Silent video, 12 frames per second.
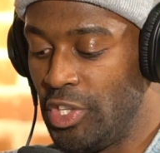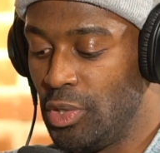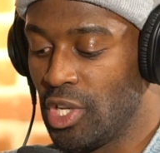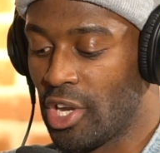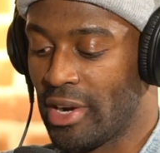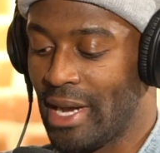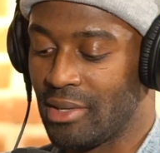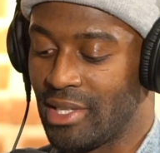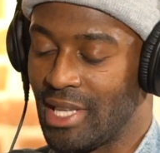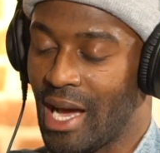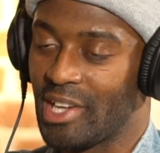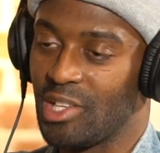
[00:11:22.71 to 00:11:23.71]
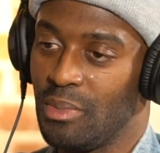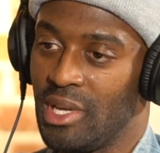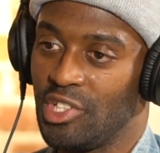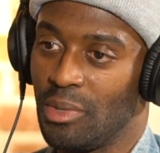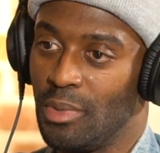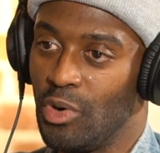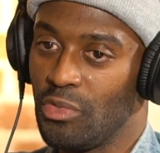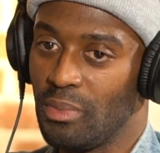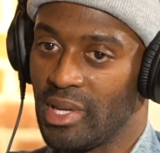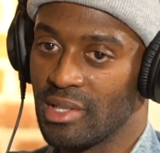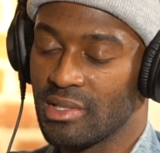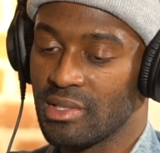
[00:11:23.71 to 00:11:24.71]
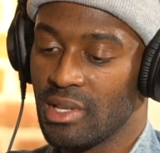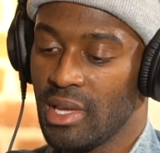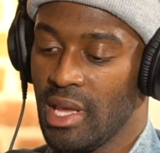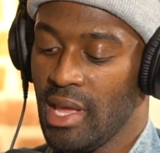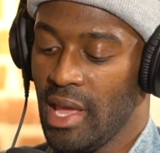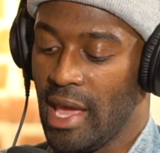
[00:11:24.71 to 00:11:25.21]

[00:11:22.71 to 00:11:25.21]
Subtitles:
when you learn how to document your movements